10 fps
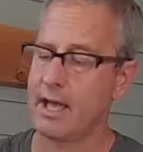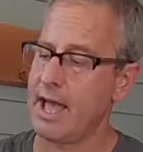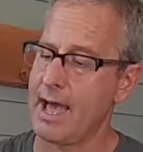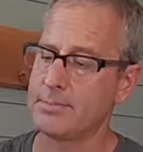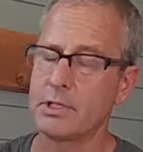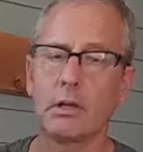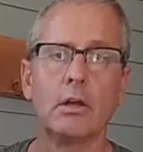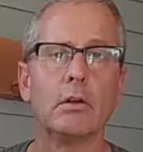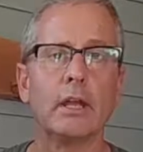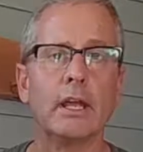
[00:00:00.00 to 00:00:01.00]

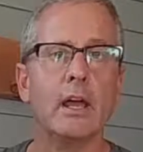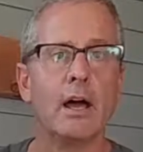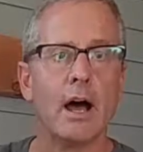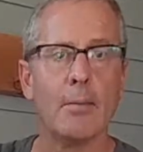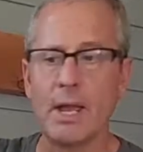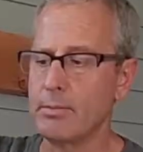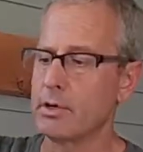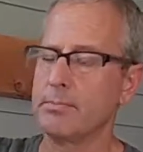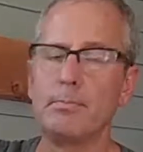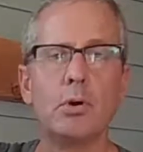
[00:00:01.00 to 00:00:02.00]
Absolutely. I'm able
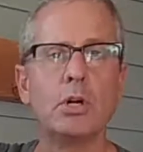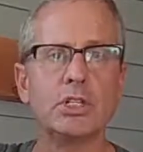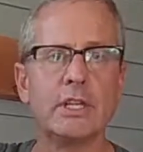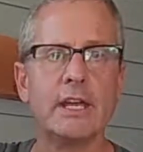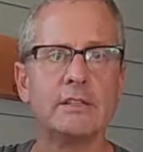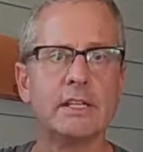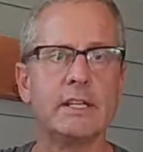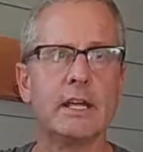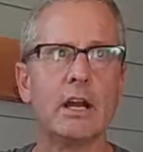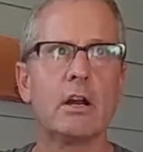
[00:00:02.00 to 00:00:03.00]
to push things
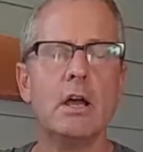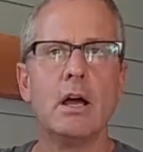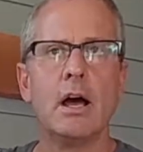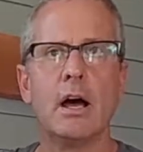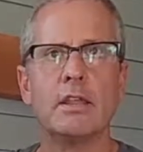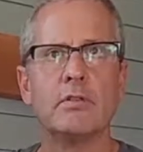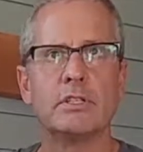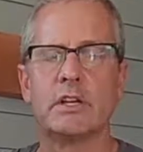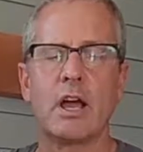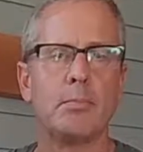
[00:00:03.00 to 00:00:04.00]
in there. There
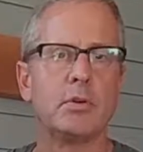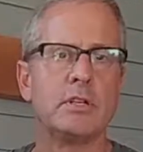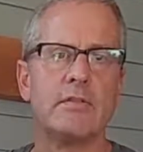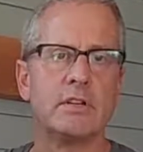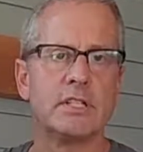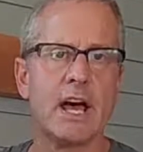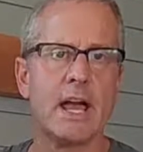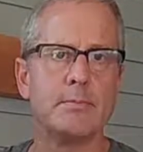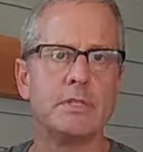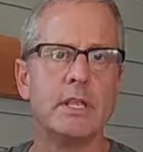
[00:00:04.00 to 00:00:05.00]
was a couple different
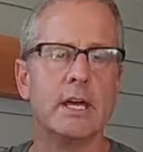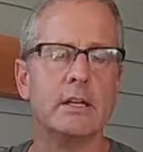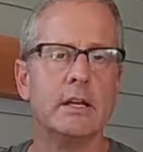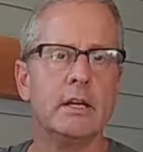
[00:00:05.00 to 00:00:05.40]
times that